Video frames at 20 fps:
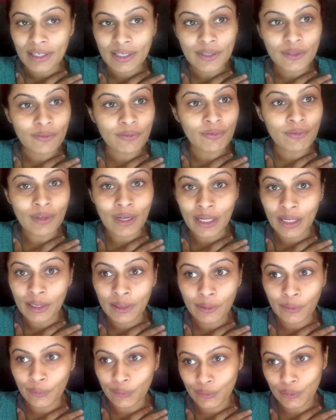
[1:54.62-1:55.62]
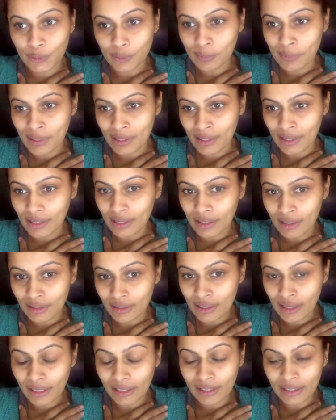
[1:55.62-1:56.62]
It's very close to my heart.
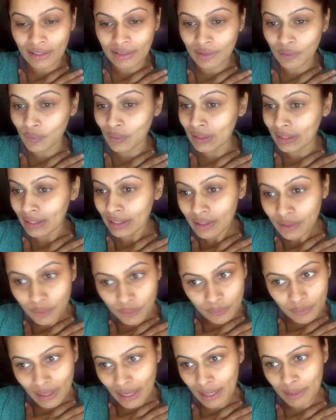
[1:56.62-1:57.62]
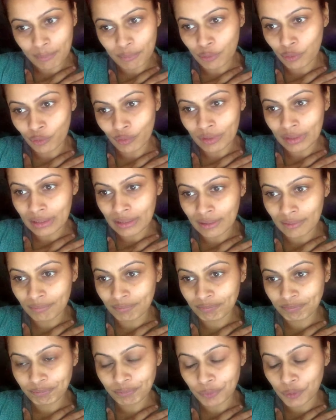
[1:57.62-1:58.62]
I can relate to that movie
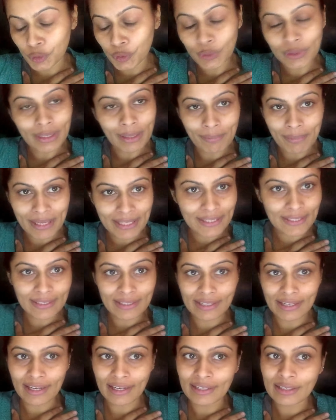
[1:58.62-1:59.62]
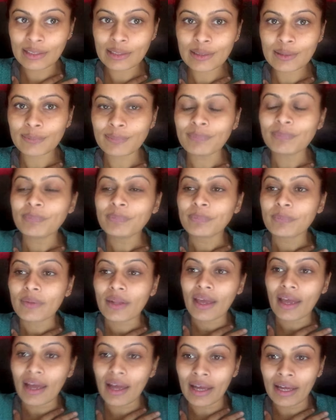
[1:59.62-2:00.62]
to some extent,
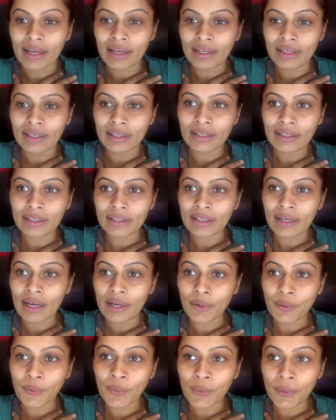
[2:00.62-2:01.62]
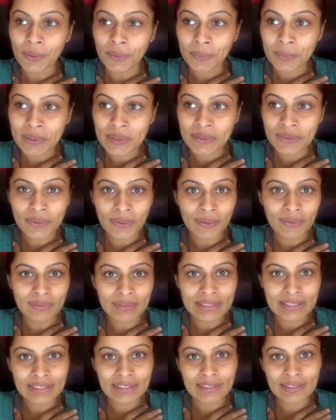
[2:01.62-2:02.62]
and I
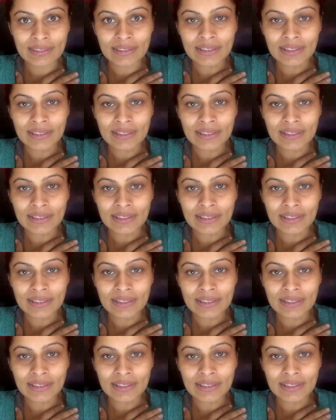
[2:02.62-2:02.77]
always